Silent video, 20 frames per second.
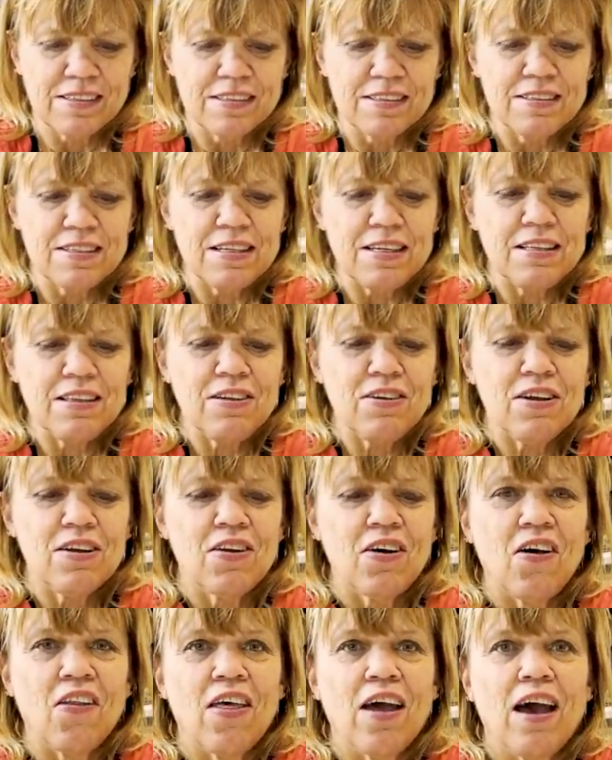see, look at
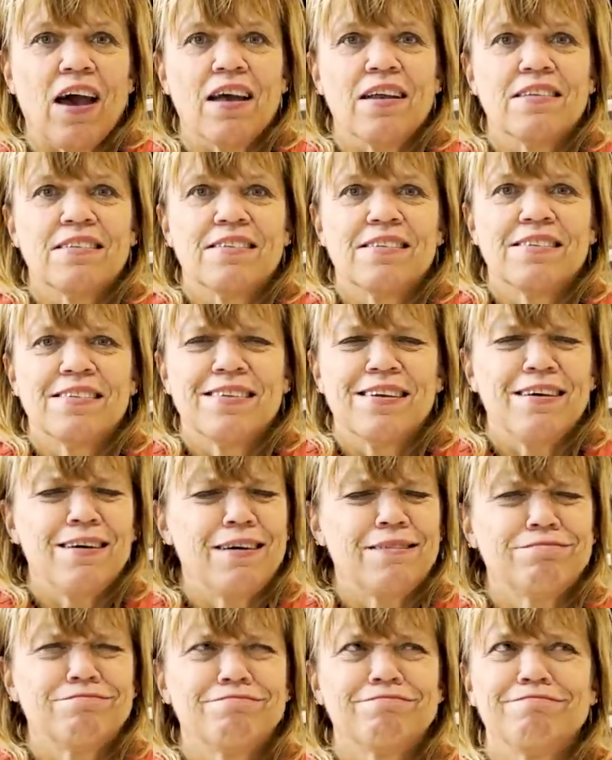all that.
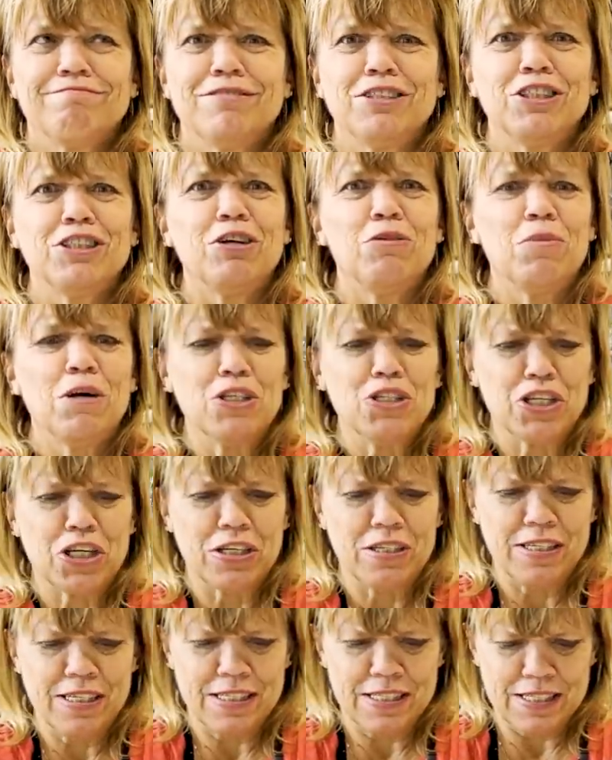Oh, so much
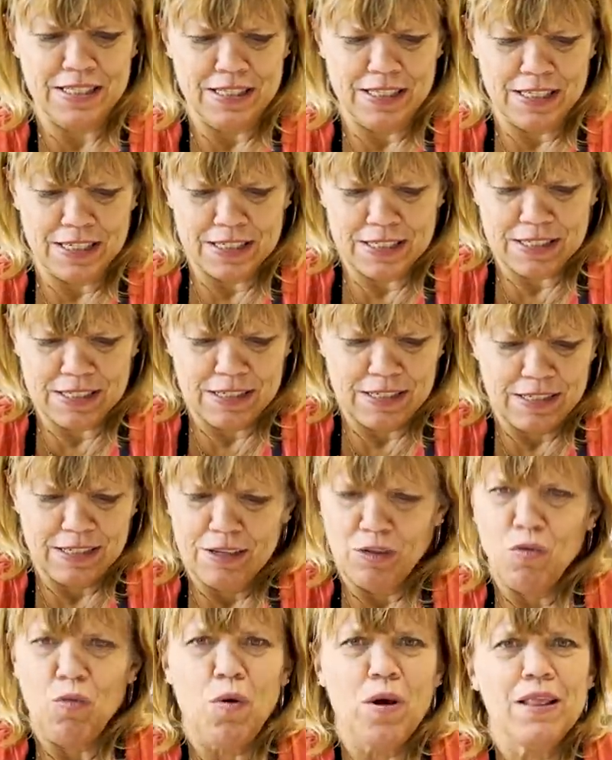goodness in this.
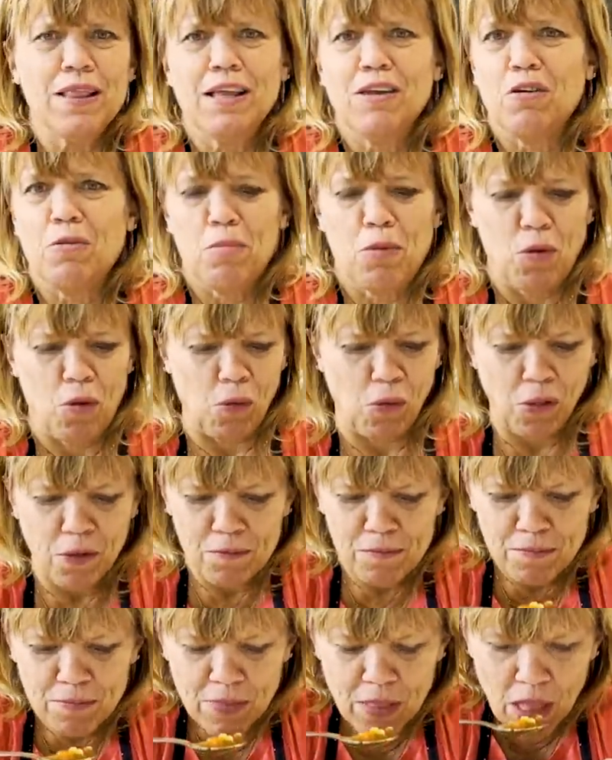One little bowl.